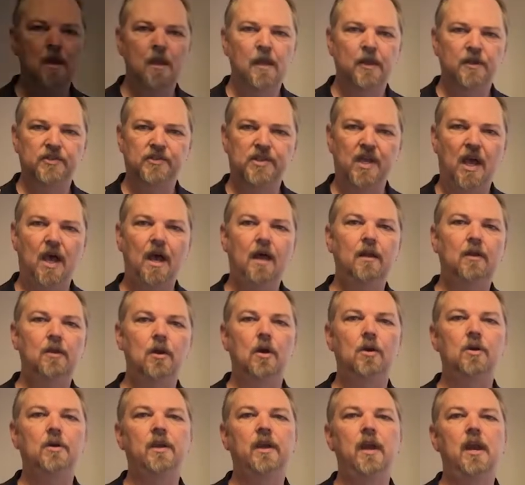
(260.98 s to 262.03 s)
So how
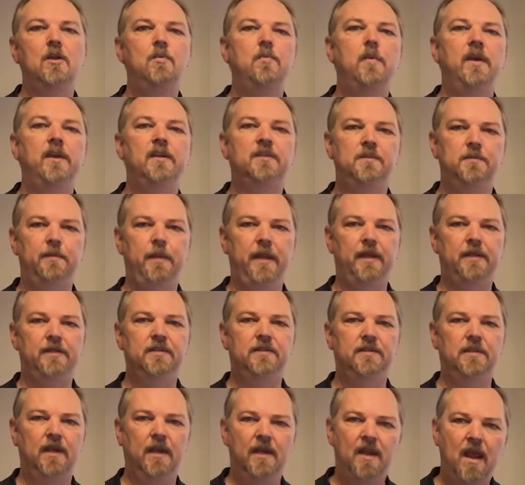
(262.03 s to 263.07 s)
long can we
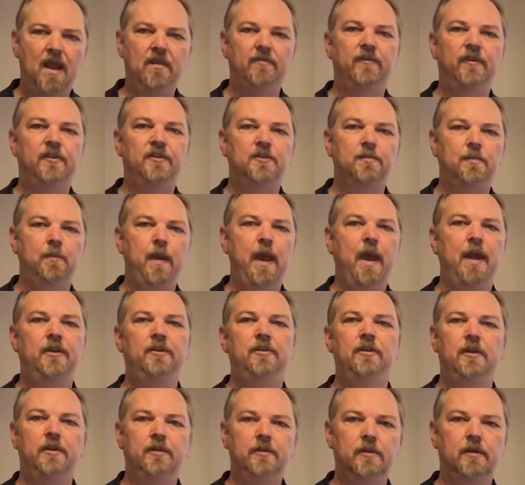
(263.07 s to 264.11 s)
expect an average
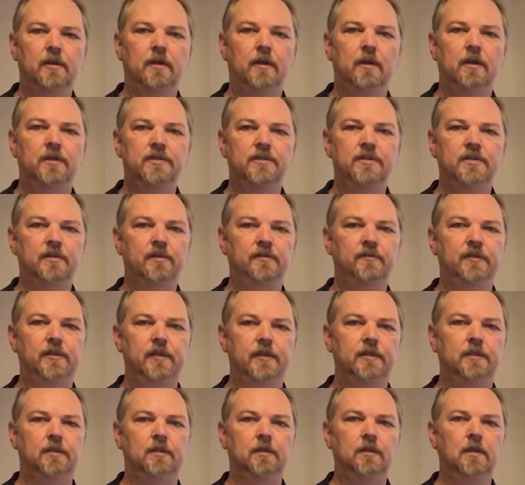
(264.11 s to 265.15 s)
battery to last in a
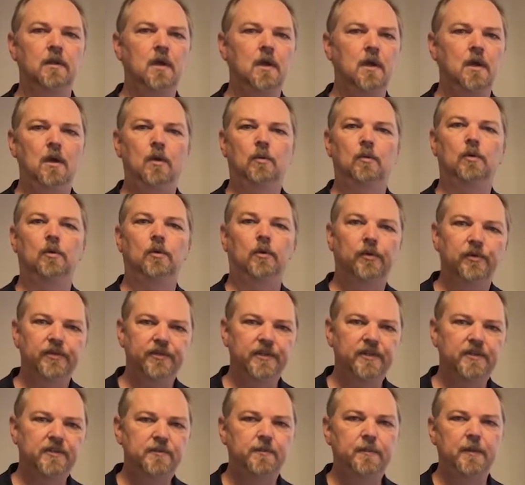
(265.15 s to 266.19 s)
vehicle? Well, all
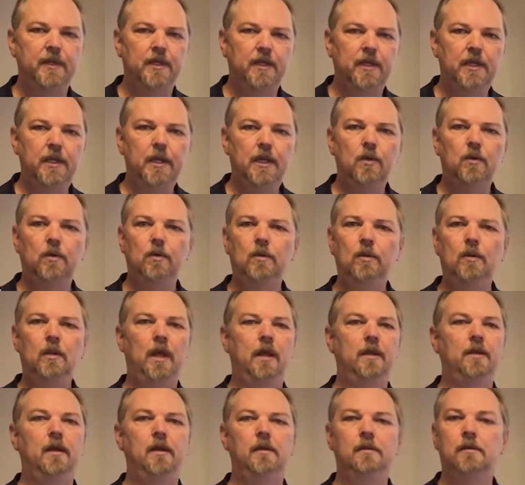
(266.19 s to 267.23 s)
things being equal
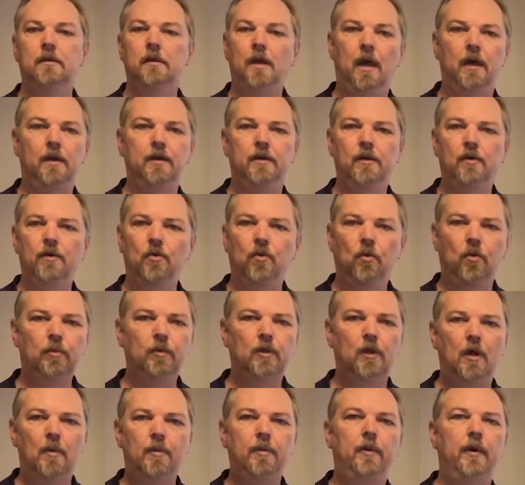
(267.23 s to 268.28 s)
and under
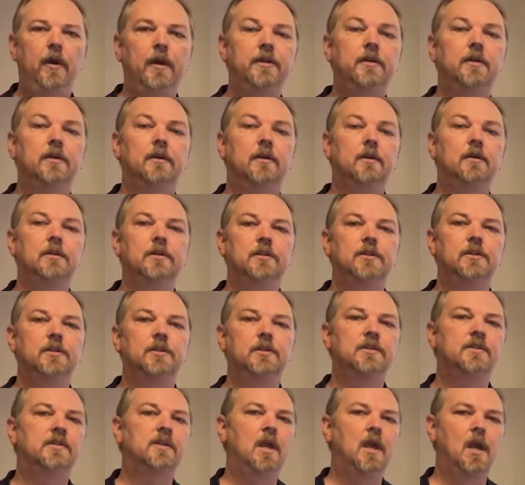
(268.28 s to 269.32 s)
normal operating
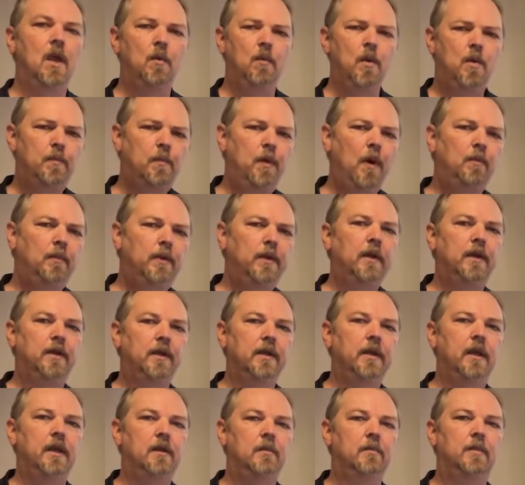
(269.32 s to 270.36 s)
conditions, we're probably going
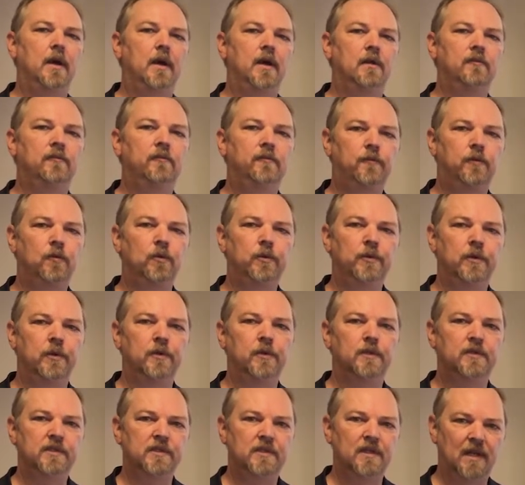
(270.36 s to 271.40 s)
to get about 4
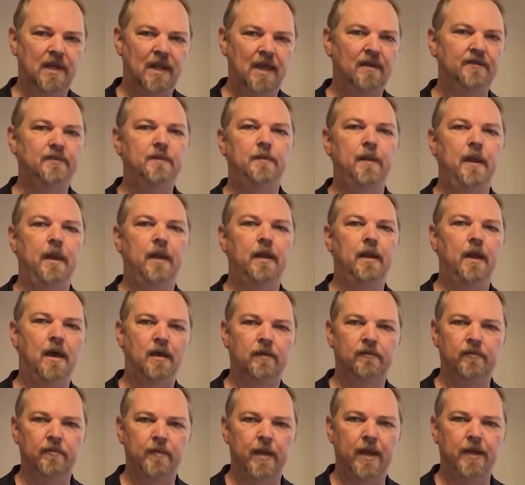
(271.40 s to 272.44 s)
years lifespan
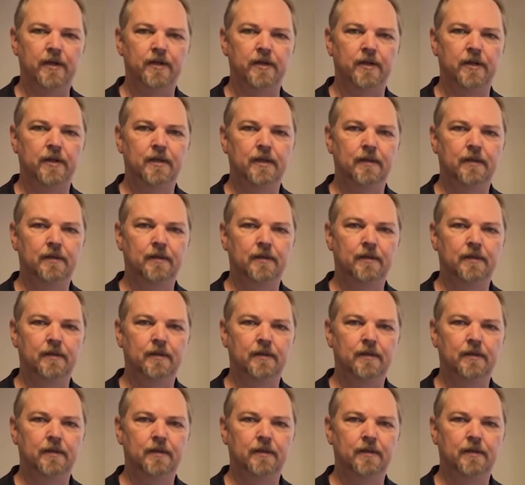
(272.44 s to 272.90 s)
out of a battery.